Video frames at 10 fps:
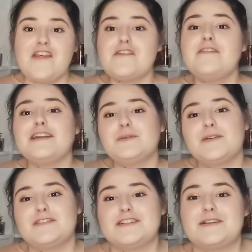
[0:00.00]
And then the final
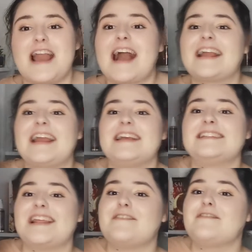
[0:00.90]
one for Zodiac
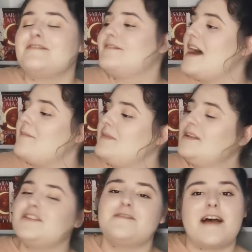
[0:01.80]
is the
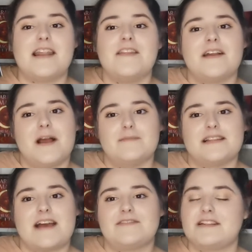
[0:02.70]
little novella that
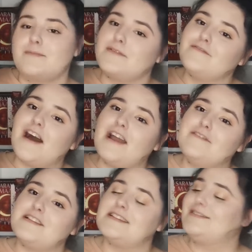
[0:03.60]
comes after number
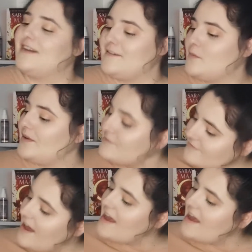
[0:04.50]
5. This is 5.5.